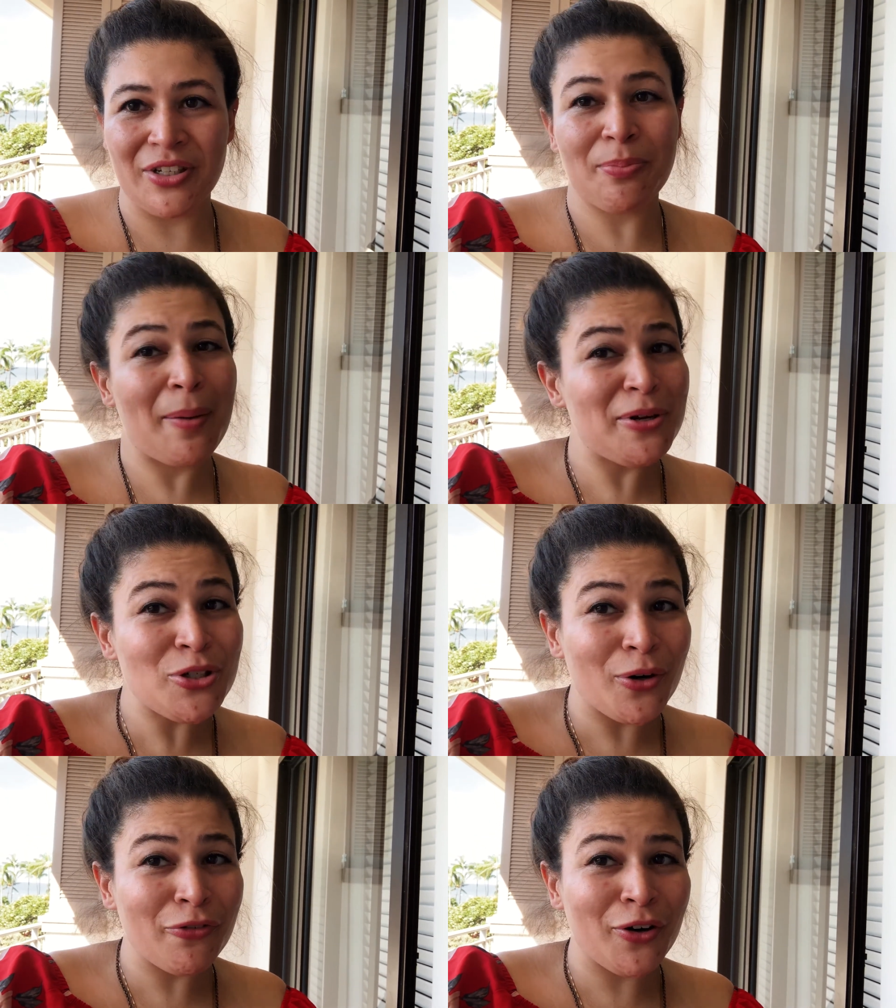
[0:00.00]
It may be
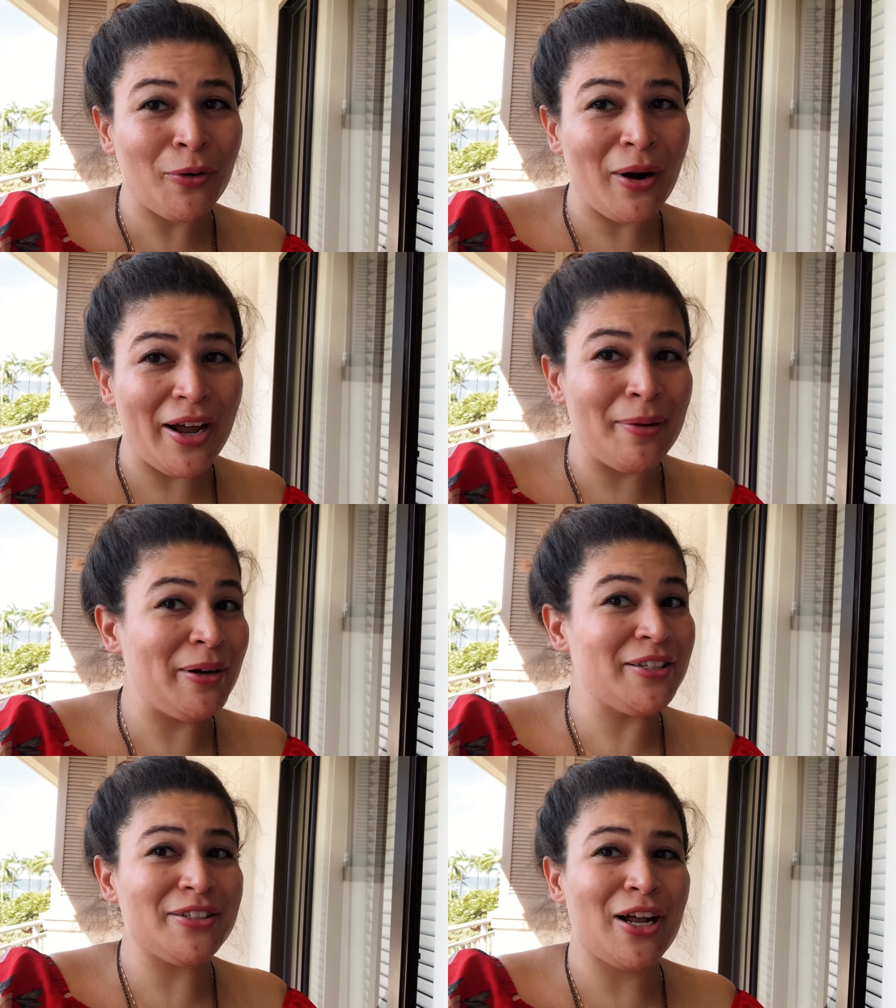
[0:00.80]
short for Hawaii, but
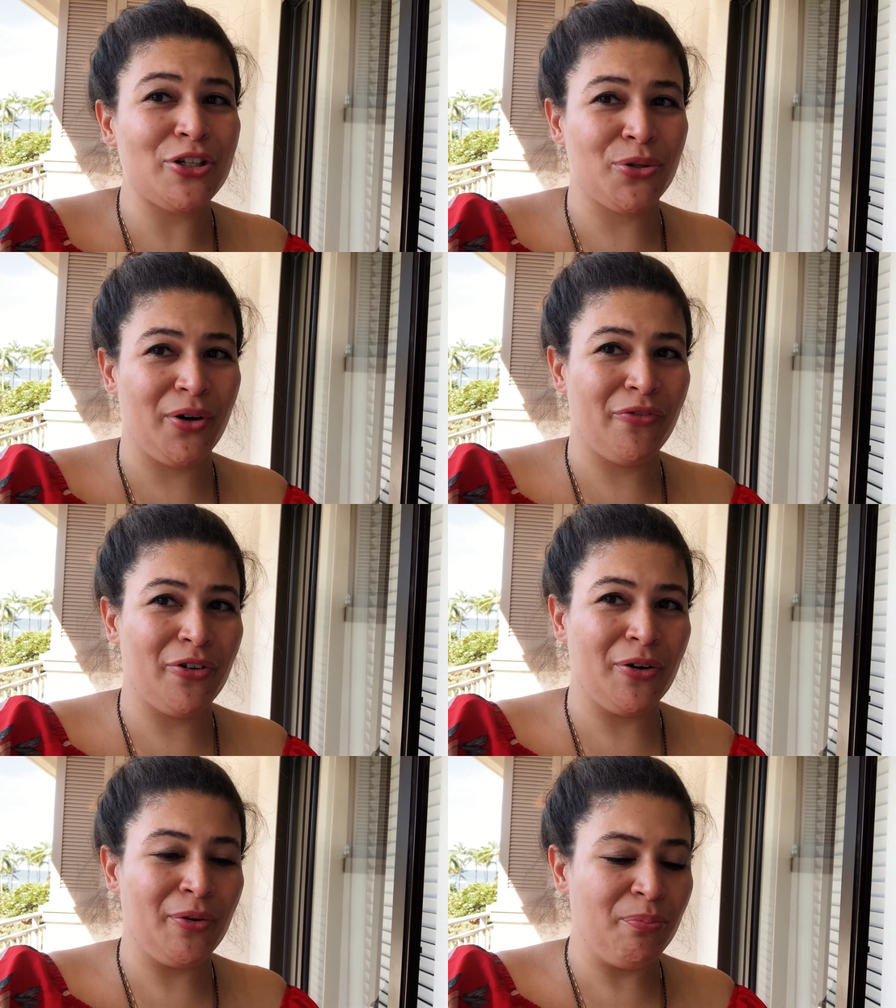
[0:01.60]
it's not short
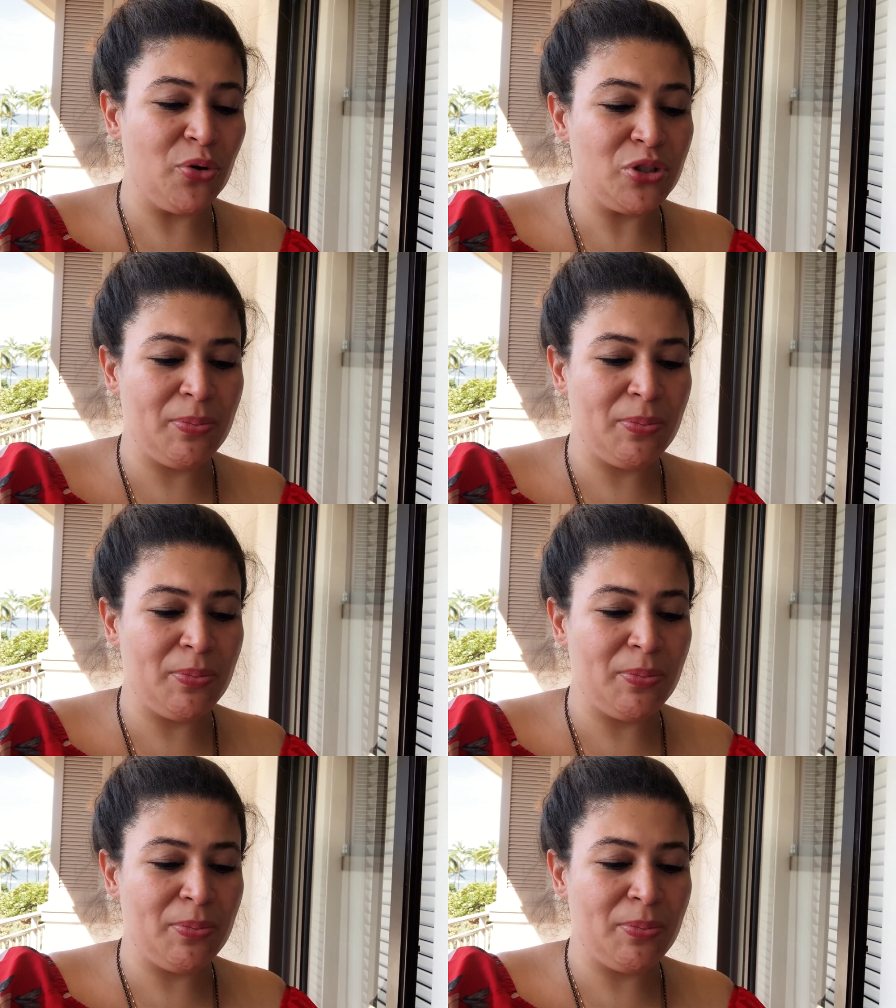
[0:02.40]
for most